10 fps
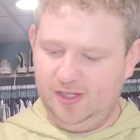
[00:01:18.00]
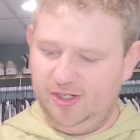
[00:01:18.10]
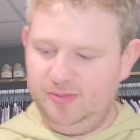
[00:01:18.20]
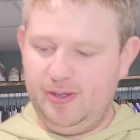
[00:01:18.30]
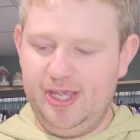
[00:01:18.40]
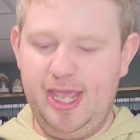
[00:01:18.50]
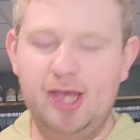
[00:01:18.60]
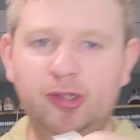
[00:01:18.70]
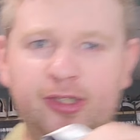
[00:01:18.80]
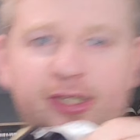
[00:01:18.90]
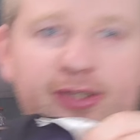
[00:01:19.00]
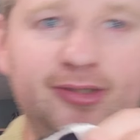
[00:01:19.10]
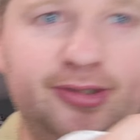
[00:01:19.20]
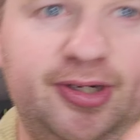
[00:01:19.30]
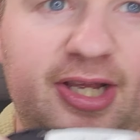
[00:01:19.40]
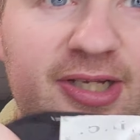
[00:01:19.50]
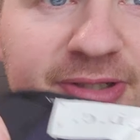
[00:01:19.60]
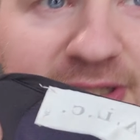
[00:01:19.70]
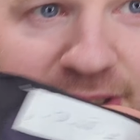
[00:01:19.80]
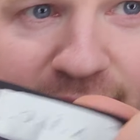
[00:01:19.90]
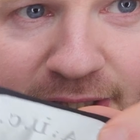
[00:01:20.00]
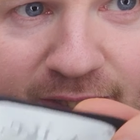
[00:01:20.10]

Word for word: It is by Elk or ALC.